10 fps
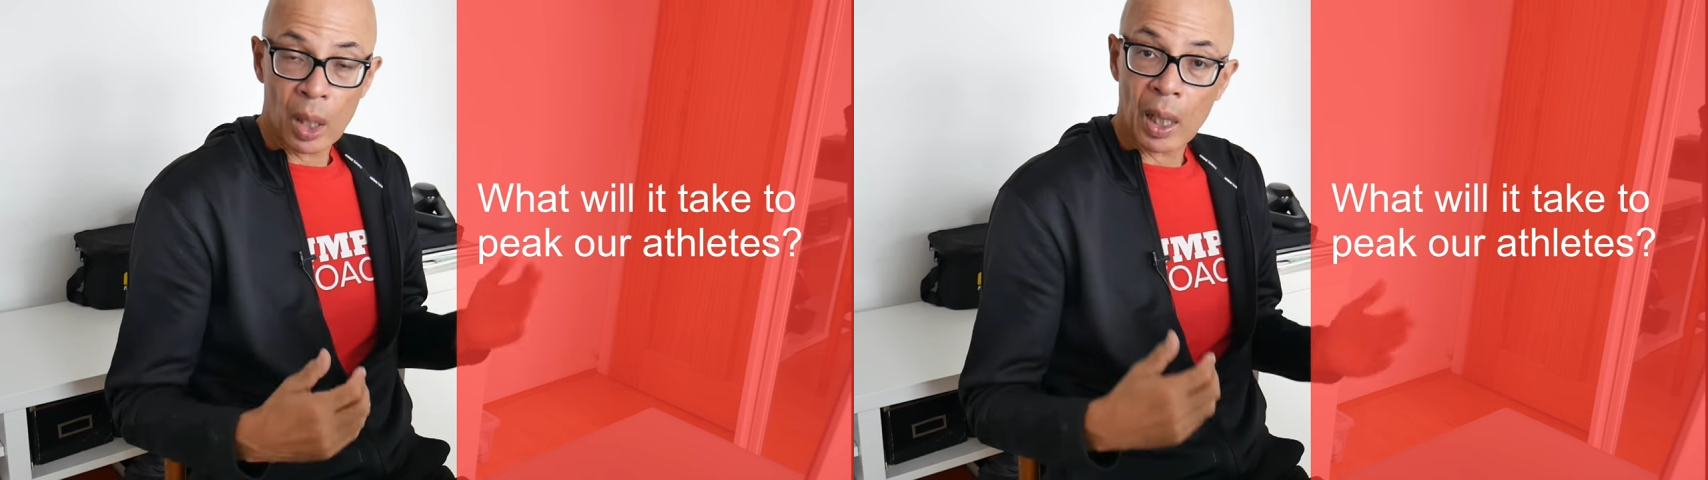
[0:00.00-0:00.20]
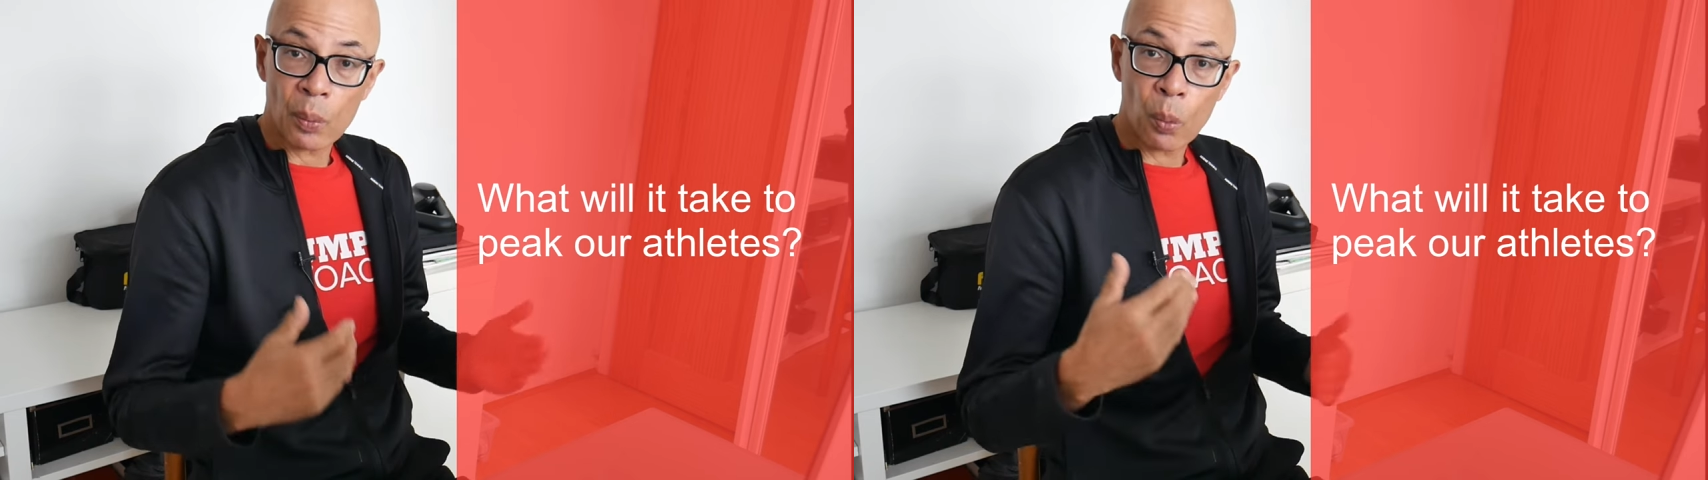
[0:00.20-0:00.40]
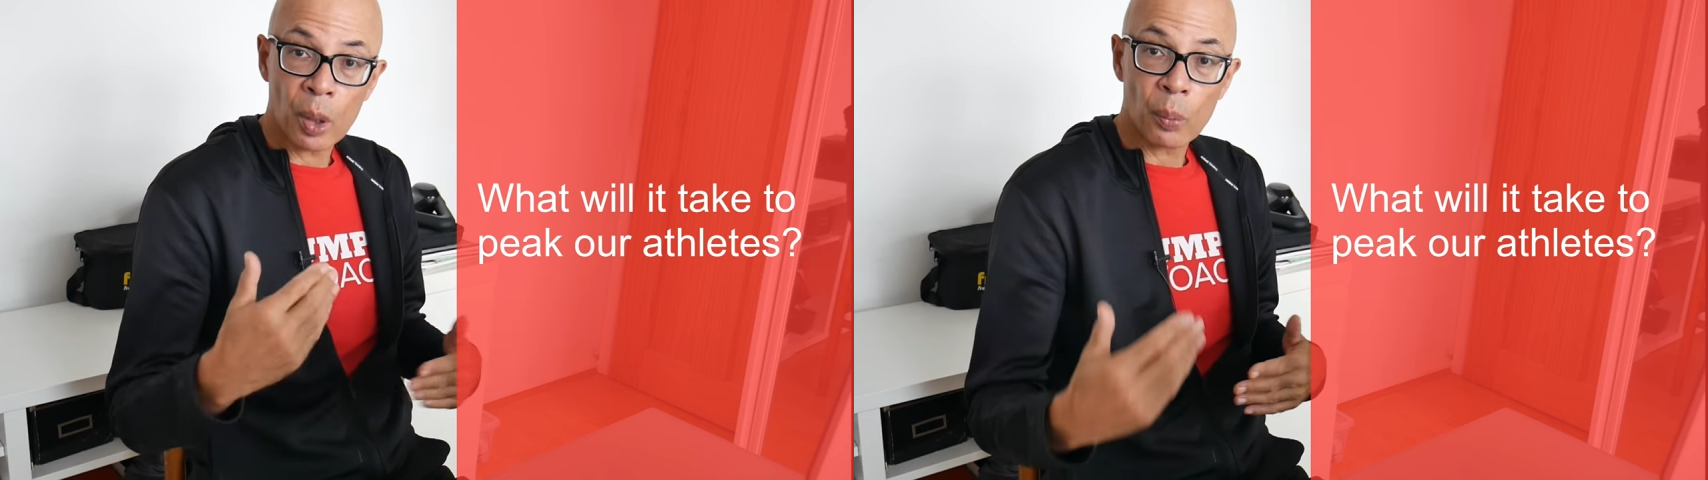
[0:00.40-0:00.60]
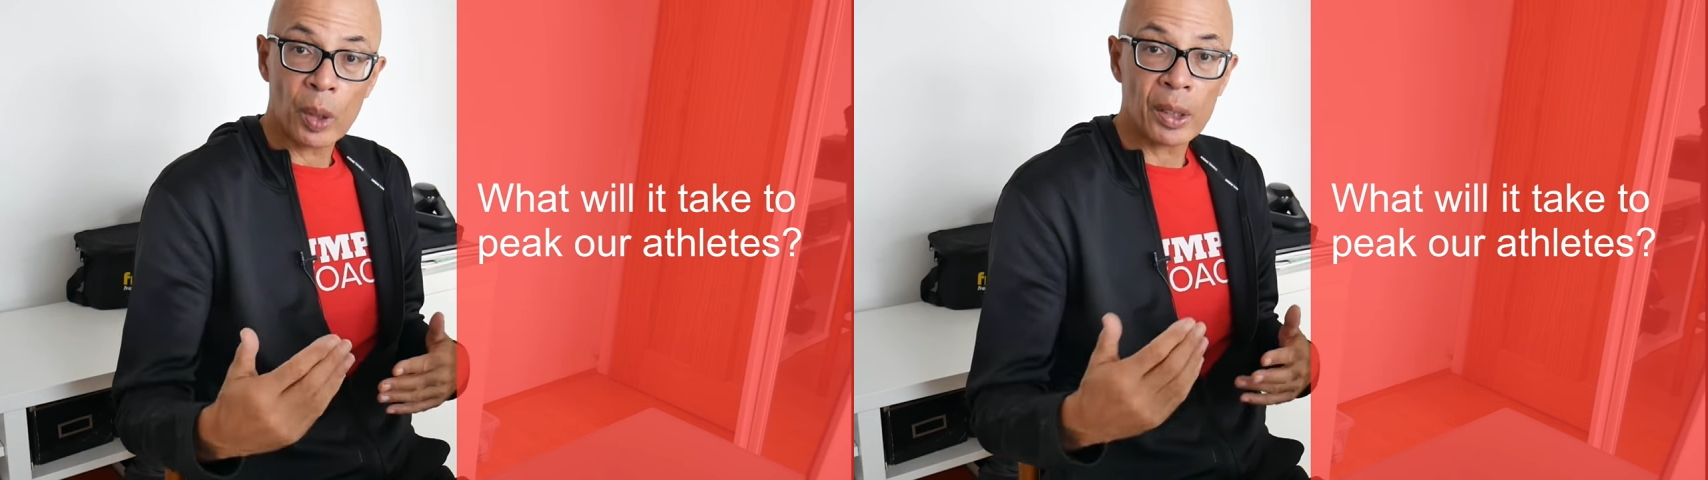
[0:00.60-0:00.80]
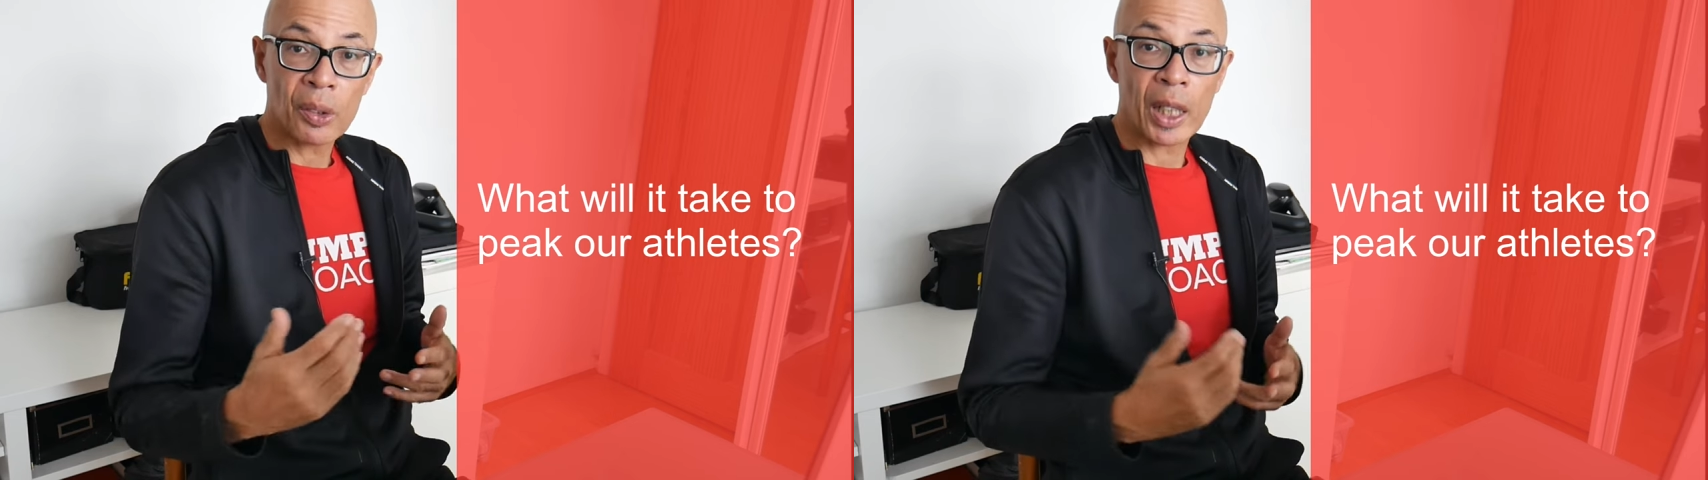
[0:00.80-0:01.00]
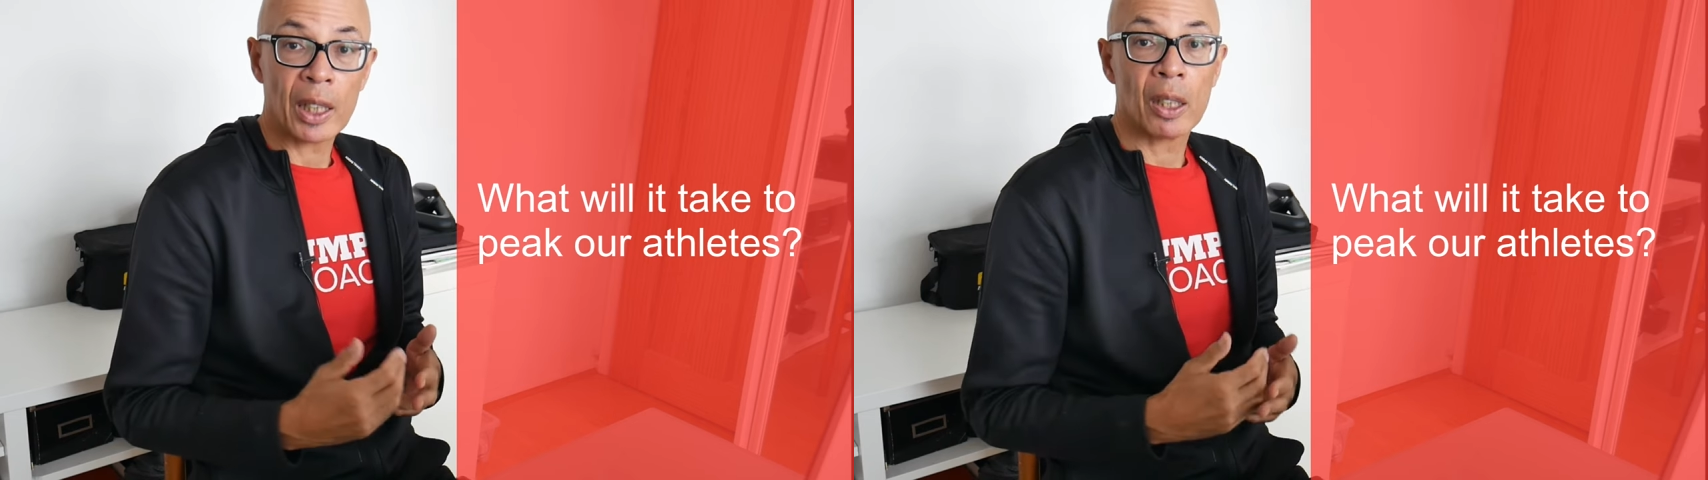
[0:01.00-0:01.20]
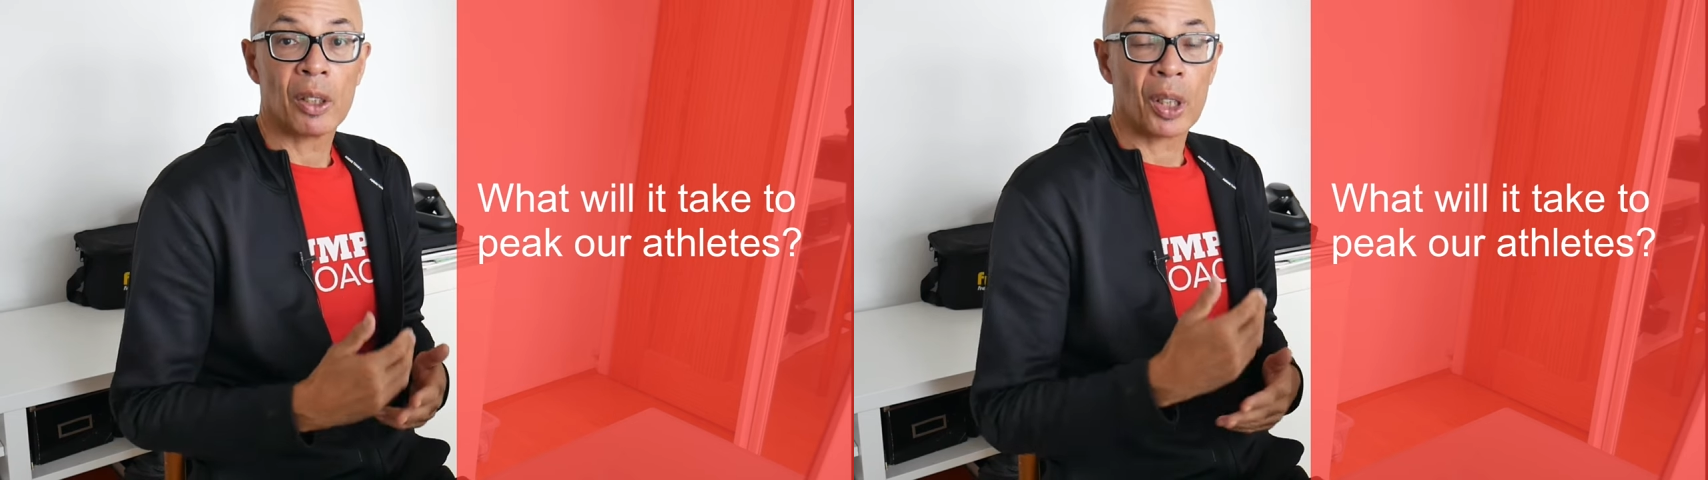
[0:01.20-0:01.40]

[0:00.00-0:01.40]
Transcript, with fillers: and what will it take